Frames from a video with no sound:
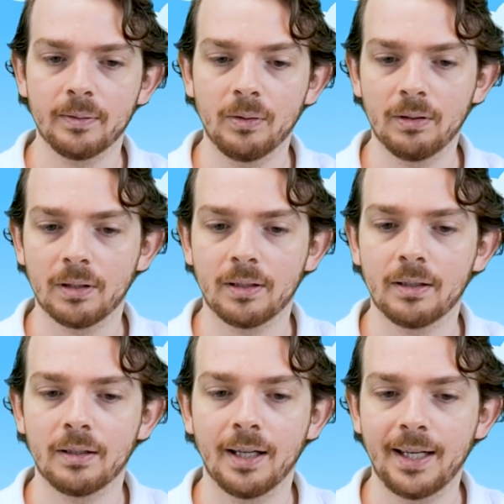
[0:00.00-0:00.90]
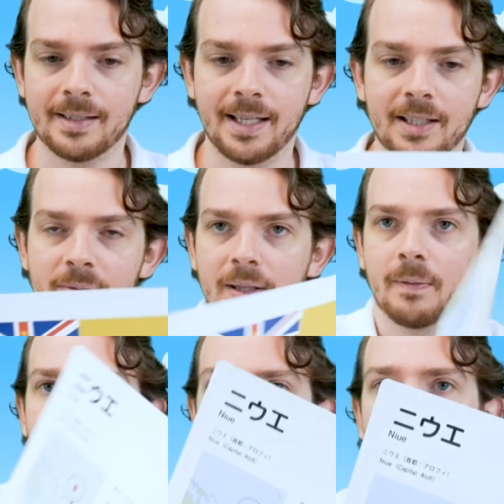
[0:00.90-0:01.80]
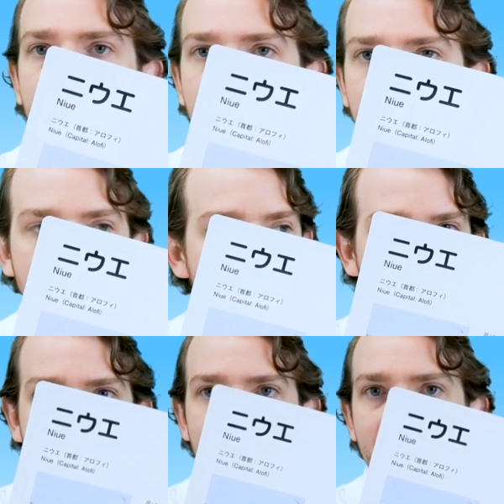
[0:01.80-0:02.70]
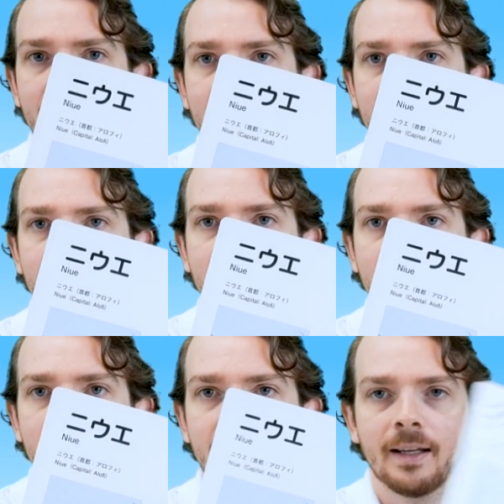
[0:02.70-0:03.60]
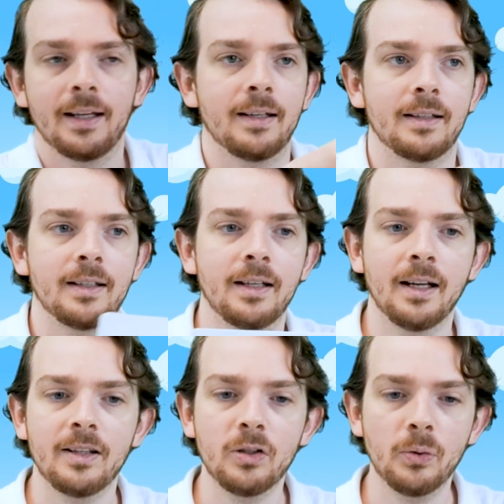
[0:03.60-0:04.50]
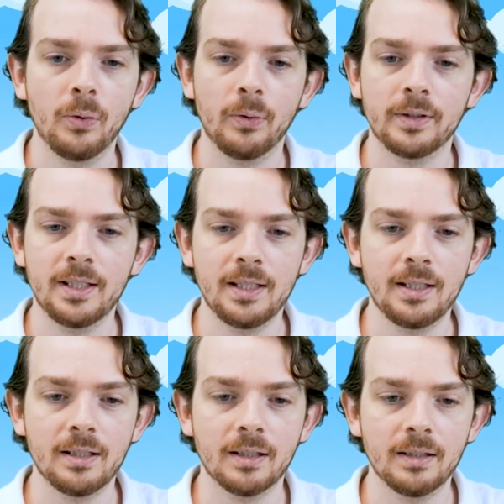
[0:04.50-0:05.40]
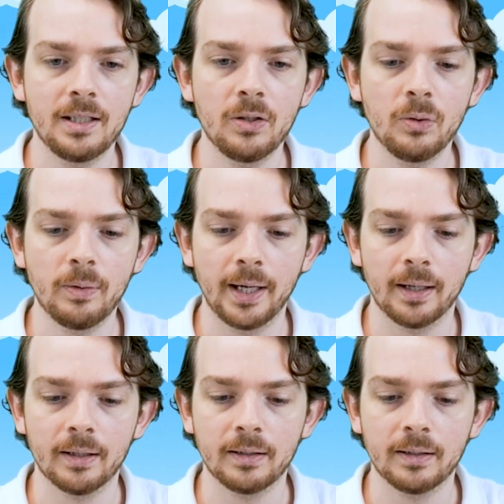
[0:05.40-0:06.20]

Oh, I can't say this one. Look at that. Niue.